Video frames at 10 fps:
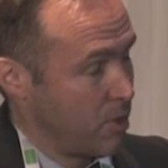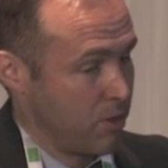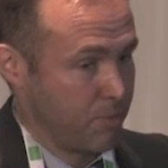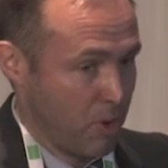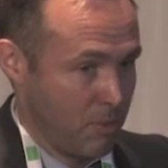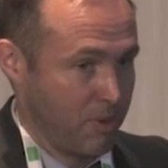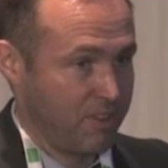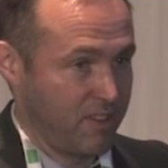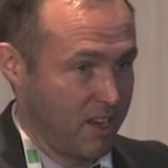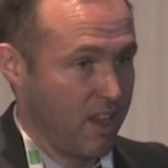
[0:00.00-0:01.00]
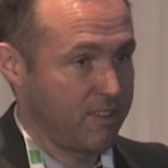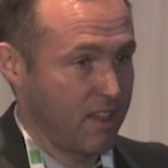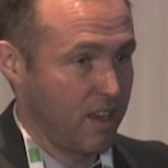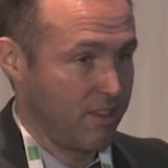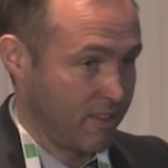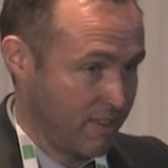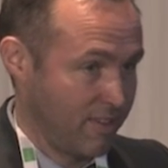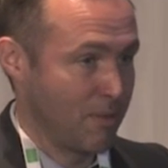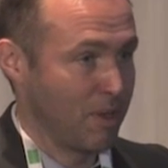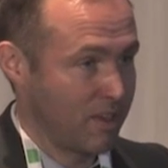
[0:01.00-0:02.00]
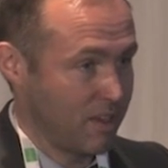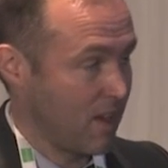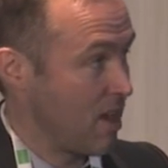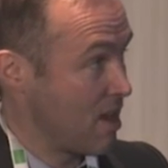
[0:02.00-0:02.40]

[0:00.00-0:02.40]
both primary CNS and in systemic